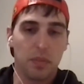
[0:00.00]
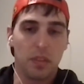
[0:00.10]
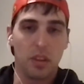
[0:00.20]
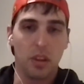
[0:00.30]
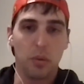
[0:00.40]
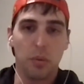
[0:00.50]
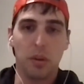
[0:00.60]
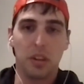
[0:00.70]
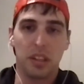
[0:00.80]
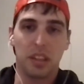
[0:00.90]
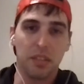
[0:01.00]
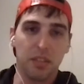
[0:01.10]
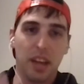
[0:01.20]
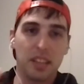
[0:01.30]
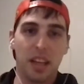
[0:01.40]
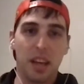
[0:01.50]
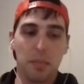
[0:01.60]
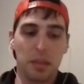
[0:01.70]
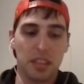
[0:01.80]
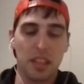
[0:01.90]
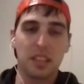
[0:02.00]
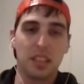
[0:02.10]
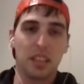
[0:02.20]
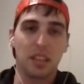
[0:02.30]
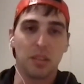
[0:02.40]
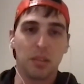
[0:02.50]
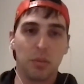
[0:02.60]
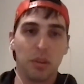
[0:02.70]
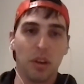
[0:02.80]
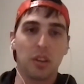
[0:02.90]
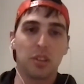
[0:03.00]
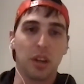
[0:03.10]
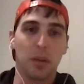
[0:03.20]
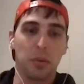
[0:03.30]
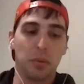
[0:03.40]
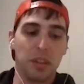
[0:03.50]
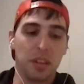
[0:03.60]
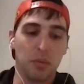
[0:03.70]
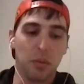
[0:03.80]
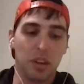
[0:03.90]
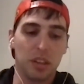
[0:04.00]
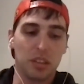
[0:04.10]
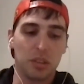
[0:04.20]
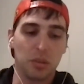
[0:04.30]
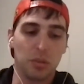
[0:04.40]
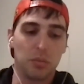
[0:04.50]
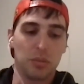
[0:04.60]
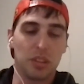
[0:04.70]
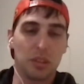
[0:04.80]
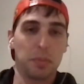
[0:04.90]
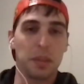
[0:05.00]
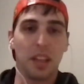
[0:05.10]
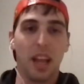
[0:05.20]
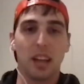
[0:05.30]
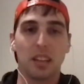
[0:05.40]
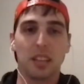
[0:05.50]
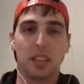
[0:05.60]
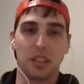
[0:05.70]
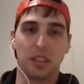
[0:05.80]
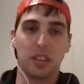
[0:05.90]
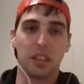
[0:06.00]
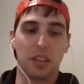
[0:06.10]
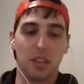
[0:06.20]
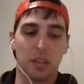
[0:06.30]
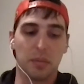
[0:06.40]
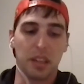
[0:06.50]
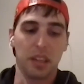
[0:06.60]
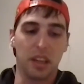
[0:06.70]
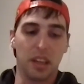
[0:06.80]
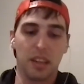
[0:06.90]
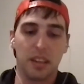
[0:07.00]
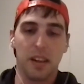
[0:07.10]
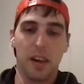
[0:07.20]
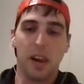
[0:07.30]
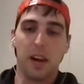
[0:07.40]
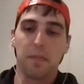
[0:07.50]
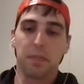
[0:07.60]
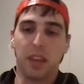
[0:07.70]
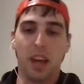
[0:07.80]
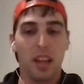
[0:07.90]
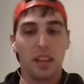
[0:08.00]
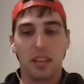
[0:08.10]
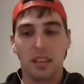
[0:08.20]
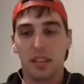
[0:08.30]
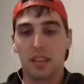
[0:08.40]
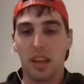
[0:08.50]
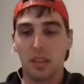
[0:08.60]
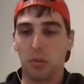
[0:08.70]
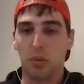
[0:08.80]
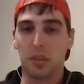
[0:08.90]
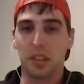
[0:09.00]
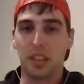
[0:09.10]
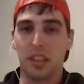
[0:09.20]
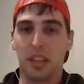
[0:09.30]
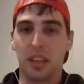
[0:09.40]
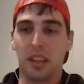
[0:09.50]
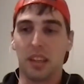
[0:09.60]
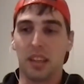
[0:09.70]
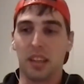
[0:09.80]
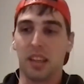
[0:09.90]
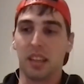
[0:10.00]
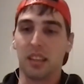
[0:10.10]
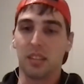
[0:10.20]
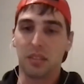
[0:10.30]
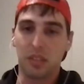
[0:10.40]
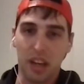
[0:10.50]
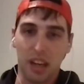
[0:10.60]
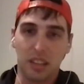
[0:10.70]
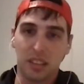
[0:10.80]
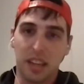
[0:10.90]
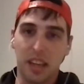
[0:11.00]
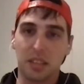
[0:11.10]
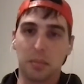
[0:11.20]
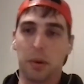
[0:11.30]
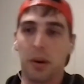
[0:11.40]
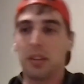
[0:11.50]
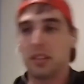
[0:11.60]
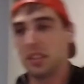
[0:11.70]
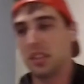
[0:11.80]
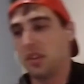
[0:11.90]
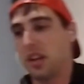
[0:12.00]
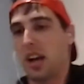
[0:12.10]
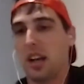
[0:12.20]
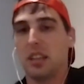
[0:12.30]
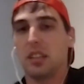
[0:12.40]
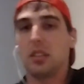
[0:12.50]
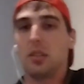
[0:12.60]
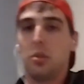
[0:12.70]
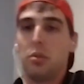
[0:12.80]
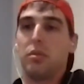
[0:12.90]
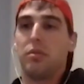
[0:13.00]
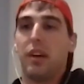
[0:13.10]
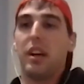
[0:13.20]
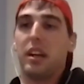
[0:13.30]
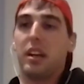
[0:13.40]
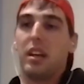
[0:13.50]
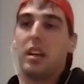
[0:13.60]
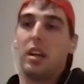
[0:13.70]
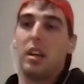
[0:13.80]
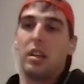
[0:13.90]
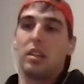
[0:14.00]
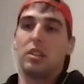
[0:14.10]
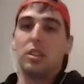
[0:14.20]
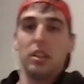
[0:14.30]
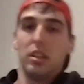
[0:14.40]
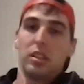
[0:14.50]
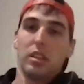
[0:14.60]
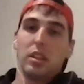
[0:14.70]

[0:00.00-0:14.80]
we wanted to give that same intensity with our scramble. We didn't want to just be lackluster, you know what I mean? And that's what we did. And again, you got good dancing partners, and you got two very good